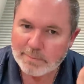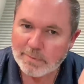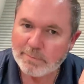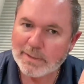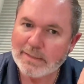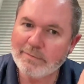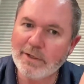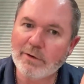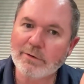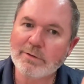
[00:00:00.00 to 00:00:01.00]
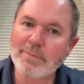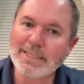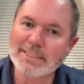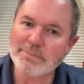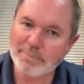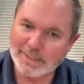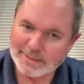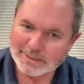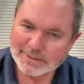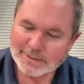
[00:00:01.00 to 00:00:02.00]
people believe the earth may
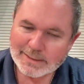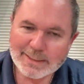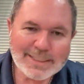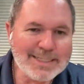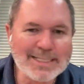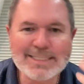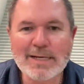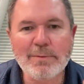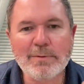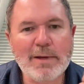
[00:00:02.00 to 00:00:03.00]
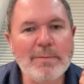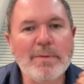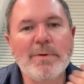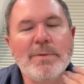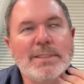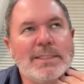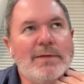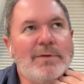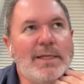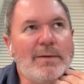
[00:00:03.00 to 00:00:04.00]
split. That's not, I remember when
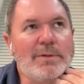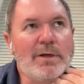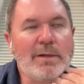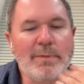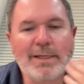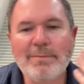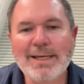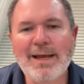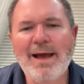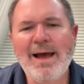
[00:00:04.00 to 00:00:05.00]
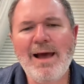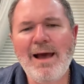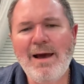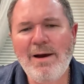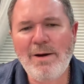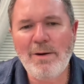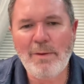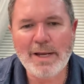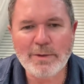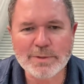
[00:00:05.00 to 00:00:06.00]
Stephen and I were talking about it, I'm like,
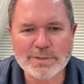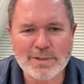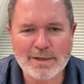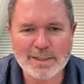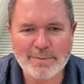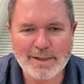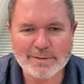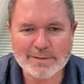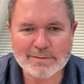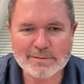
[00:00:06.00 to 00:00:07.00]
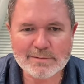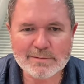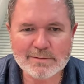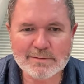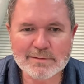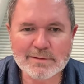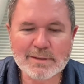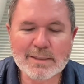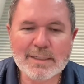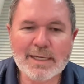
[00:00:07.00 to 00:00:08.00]
oh, I know what you're talking about.
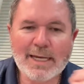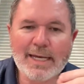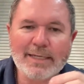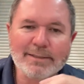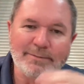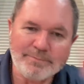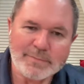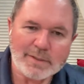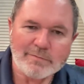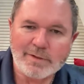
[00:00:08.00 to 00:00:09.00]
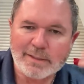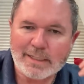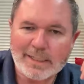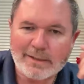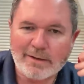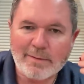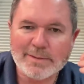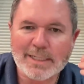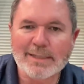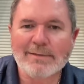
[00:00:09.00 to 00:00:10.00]
And I'll feel that later. I
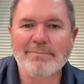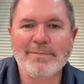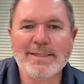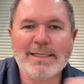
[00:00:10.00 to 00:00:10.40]
was like,